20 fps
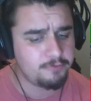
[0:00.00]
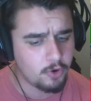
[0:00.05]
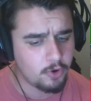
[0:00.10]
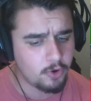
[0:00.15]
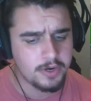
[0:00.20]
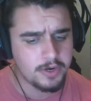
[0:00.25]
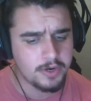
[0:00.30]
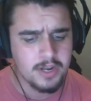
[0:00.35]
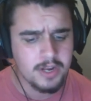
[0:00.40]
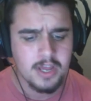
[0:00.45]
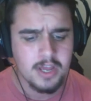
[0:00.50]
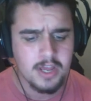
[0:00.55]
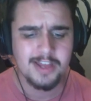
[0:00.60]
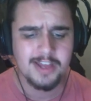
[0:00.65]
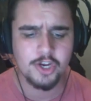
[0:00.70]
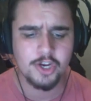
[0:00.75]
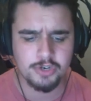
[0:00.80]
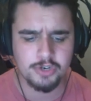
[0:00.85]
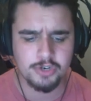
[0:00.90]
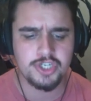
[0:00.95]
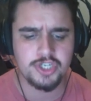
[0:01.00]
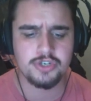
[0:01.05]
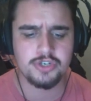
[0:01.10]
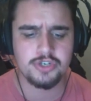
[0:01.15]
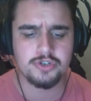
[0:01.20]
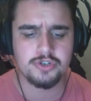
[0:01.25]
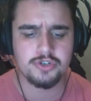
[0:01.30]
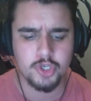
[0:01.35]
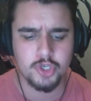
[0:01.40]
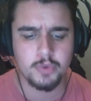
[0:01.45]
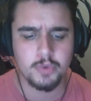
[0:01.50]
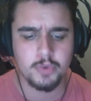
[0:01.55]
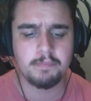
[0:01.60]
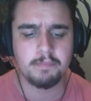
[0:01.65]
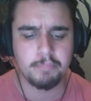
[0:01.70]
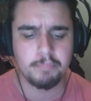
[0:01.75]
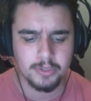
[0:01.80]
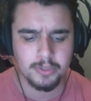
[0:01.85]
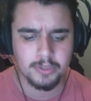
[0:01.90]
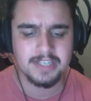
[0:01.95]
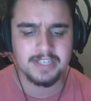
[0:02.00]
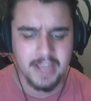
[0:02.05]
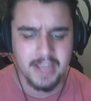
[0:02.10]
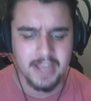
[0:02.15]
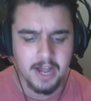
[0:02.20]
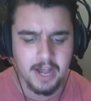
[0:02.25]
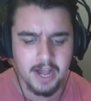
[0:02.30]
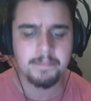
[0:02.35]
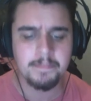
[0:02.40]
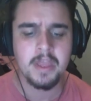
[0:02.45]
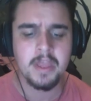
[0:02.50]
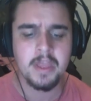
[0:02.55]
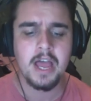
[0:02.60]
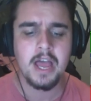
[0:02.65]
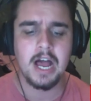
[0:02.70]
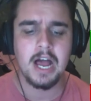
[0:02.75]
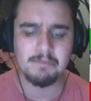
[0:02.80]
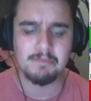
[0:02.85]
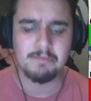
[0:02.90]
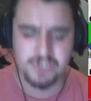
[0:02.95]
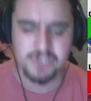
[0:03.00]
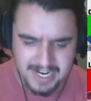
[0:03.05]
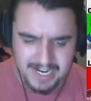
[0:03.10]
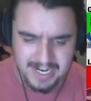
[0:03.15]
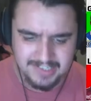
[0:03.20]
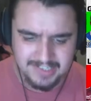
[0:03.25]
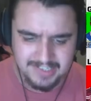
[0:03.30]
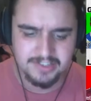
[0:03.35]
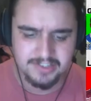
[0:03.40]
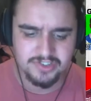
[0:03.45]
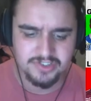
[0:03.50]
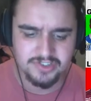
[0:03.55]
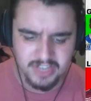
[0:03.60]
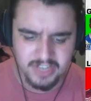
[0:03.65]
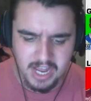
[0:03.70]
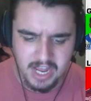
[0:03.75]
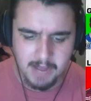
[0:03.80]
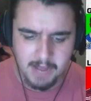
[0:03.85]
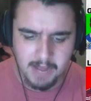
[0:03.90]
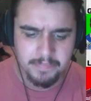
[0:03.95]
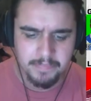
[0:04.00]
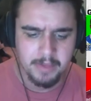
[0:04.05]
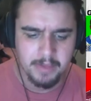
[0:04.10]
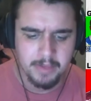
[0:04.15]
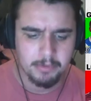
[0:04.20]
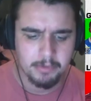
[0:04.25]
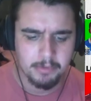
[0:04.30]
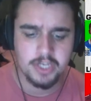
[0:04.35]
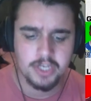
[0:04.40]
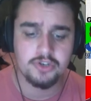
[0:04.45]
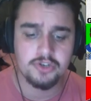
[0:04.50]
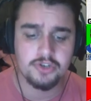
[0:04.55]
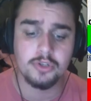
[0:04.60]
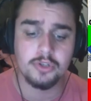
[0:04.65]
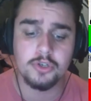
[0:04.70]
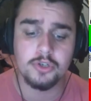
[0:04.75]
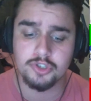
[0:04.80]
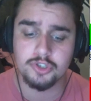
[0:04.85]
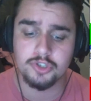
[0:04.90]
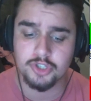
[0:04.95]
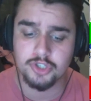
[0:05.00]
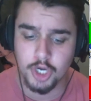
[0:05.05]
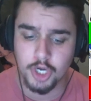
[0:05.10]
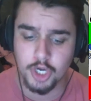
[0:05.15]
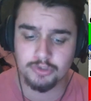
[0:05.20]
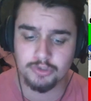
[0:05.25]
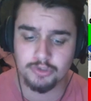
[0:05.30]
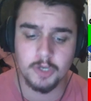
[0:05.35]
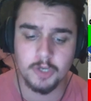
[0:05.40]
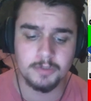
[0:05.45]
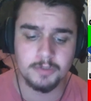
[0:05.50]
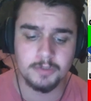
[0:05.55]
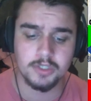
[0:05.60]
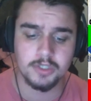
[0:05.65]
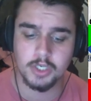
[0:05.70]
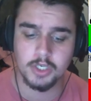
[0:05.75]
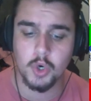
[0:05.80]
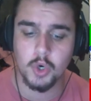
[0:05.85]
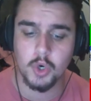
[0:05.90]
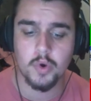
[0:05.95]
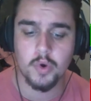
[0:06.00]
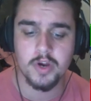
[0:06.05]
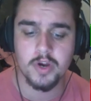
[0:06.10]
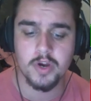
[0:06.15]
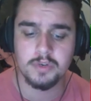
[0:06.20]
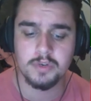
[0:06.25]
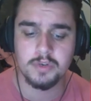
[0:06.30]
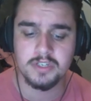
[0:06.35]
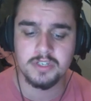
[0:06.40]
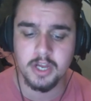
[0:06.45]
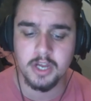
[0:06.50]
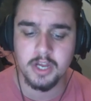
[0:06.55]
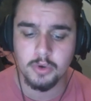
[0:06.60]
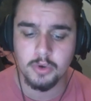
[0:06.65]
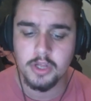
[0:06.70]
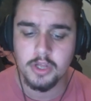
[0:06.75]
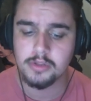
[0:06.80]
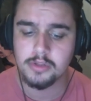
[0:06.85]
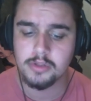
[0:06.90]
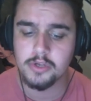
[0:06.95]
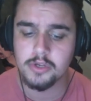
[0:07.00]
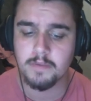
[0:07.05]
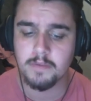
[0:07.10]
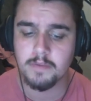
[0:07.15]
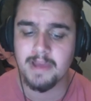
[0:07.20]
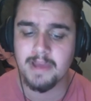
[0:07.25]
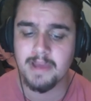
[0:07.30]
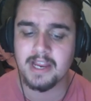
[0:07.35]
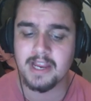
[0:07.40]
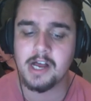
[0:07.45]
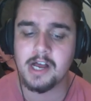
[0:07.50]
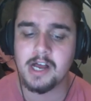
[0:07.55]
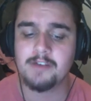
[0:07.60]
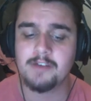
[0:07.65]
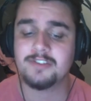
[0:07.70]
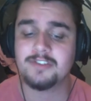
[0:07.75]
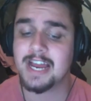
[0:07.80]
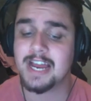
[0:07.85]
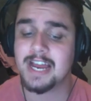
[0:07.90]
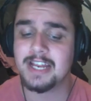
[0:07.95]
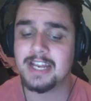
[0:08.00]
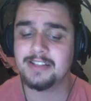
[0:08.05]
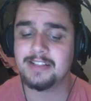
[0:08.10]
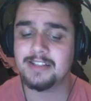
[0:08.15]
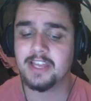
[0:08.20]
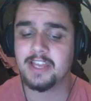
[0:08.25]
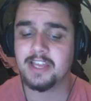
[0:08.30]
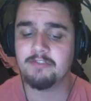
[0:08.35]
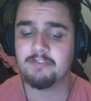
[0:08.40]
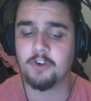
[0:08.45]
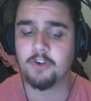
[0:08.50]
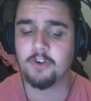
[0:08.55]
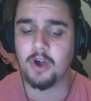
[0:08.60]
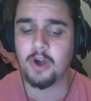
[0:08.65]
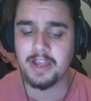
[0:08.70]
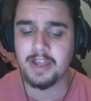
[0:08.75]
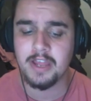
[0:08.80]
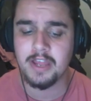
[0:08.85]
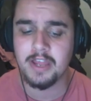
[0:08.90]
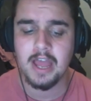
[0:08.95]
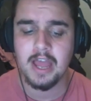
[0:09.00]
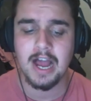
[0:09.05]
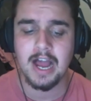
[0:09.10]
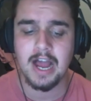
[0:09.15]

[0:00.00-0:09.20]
Foran, Christian Tuipuletau, Jason Saab, but they do lose Joel Thompson, Corey Waddell, Luke Metcalfe, Danny Levi,